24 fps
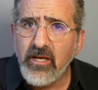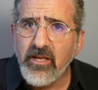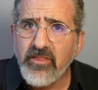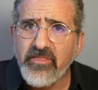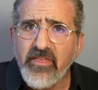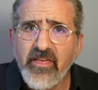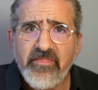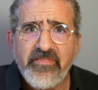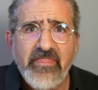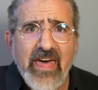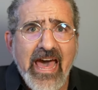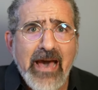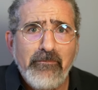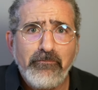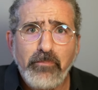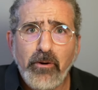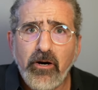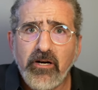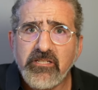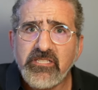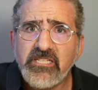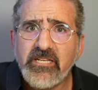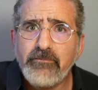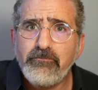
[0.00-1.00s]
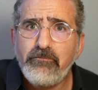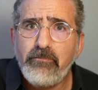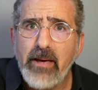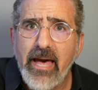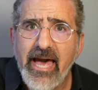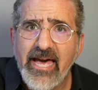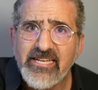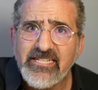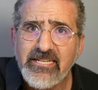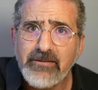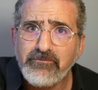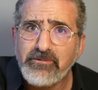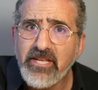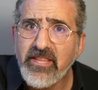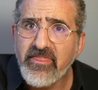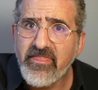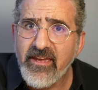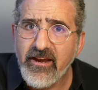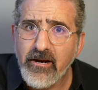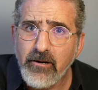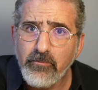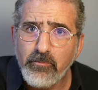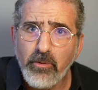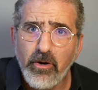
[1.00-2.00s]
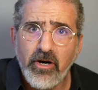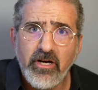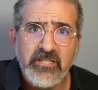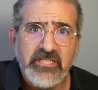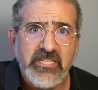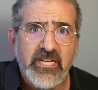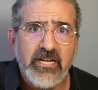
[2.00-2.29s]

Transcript: That boss can pass up to their boss